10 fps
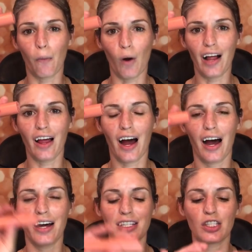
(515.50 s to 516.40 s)

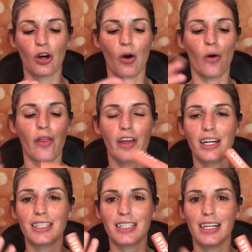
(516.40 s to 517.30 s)
Voila. So
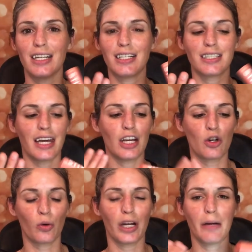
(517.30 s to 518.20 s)
this is a
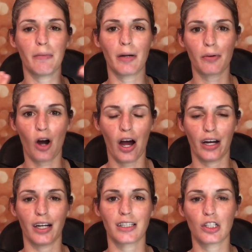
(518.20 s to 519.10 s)
cream product.